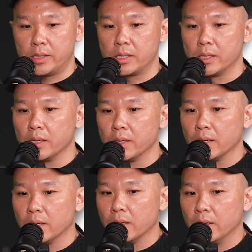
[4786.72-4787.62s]
it's
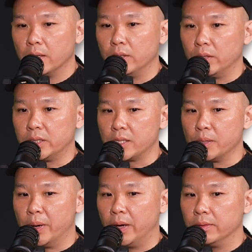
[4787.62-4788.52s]
not just
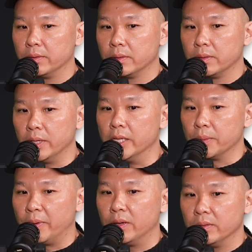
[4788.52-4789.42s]
about, it's
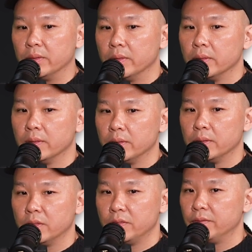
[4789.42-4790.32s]
about
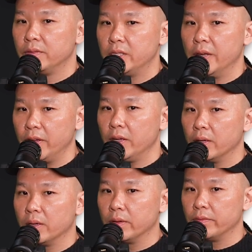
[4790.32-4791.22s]
giving
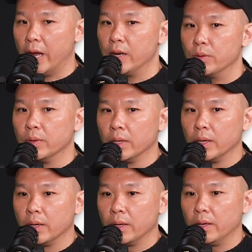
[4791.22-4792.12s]
value.
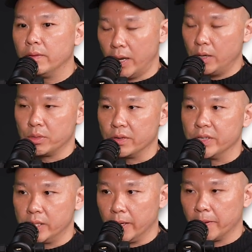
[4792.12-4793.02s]
Value was the first